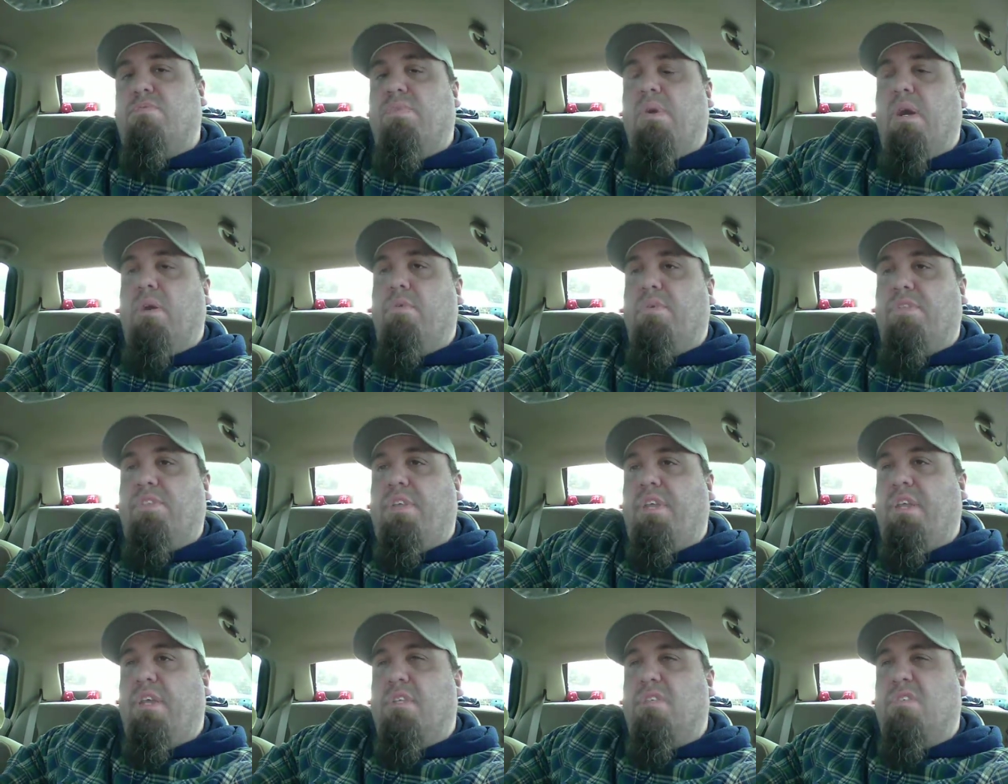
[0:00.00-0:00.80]
bout with
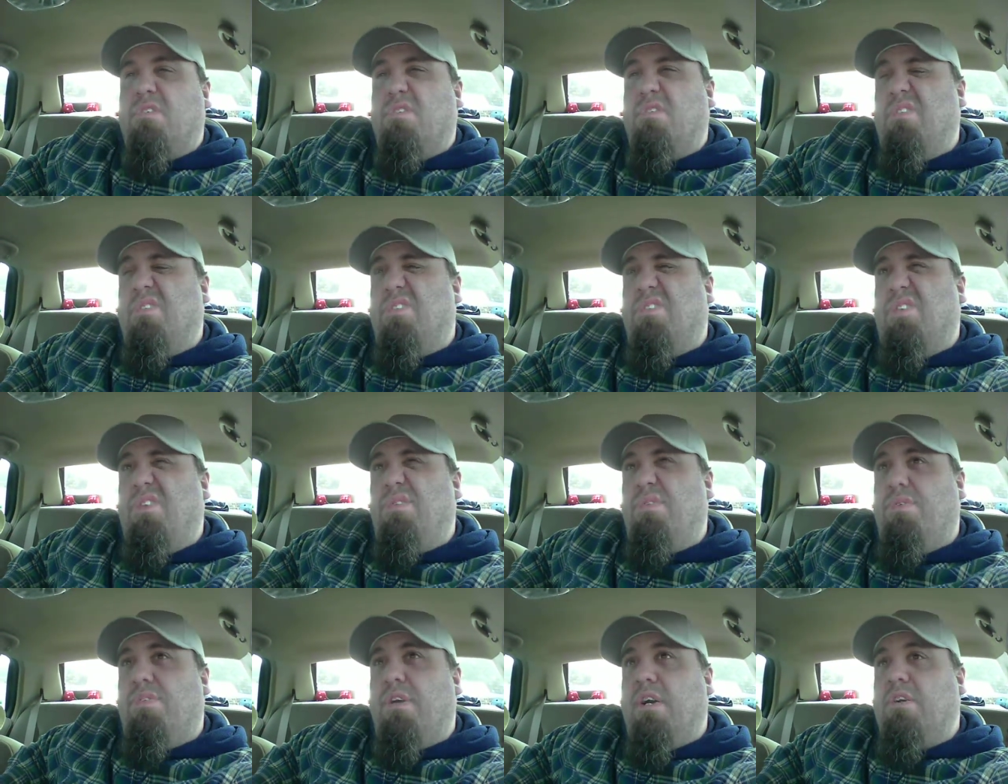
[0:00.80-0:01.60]
cancer in
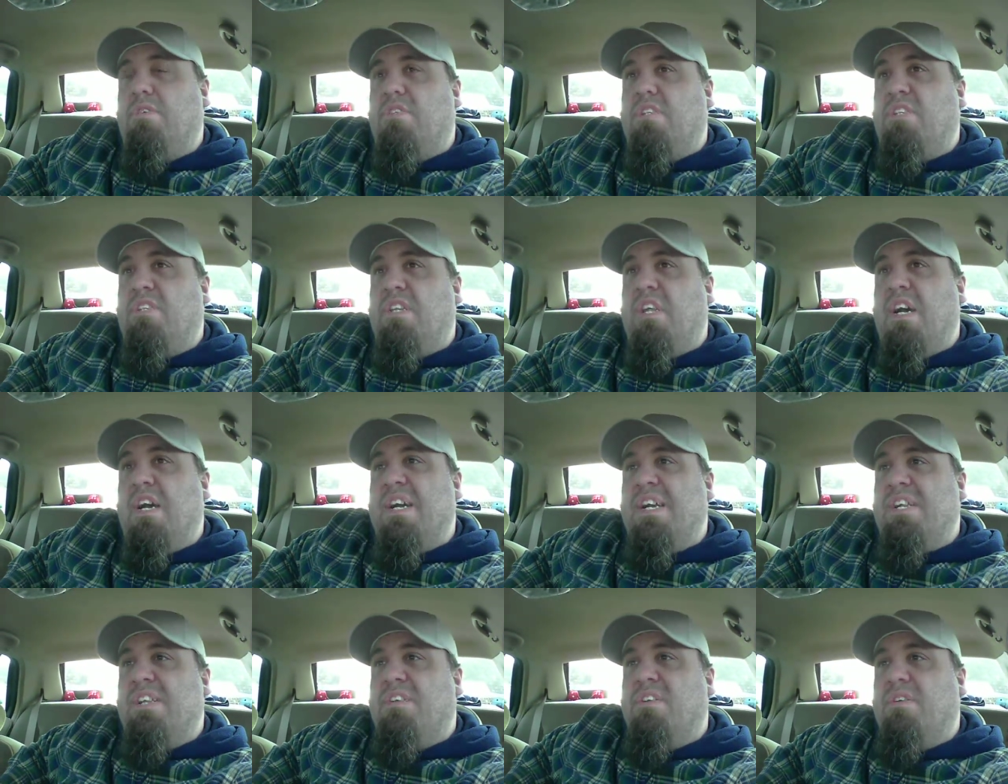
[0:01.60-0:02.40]

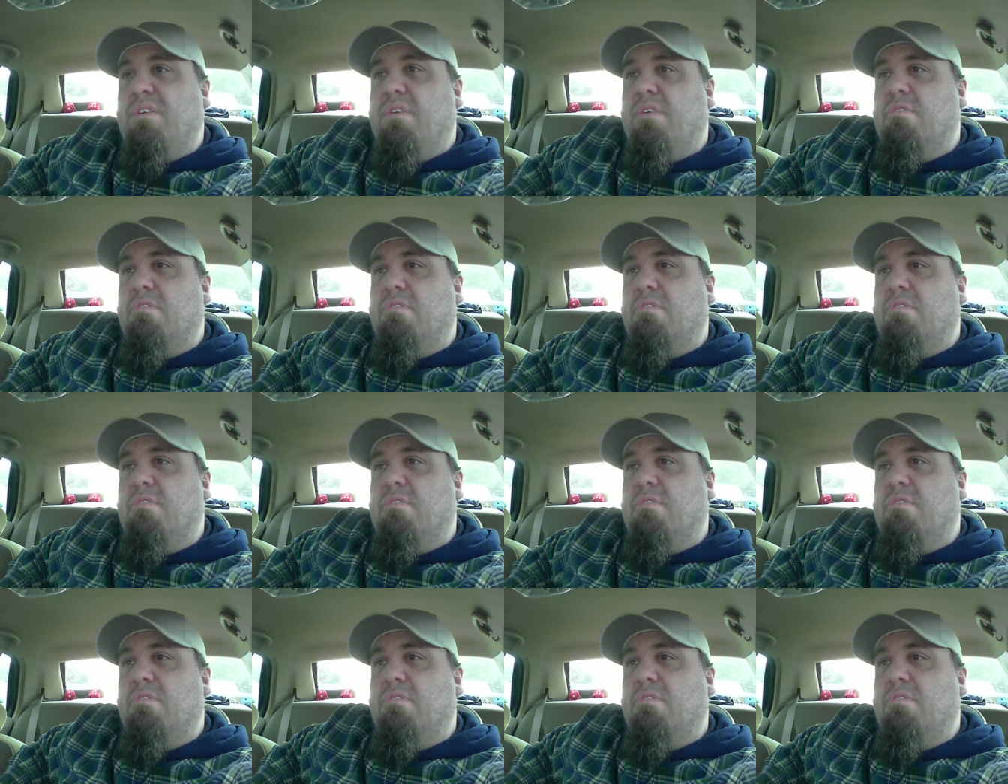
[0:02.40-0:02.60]
2009